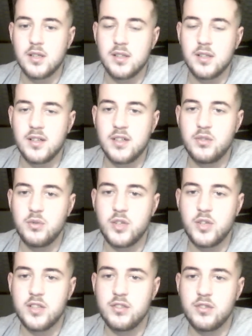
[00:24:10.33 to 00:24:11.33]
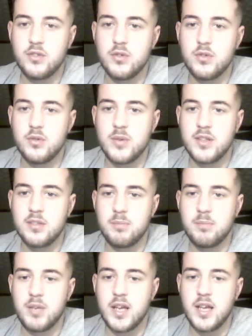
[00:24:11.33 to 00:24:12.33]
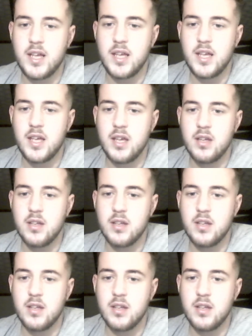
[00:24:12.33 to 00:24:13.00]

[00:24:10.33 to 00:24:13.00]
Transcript: I do not know what to play here.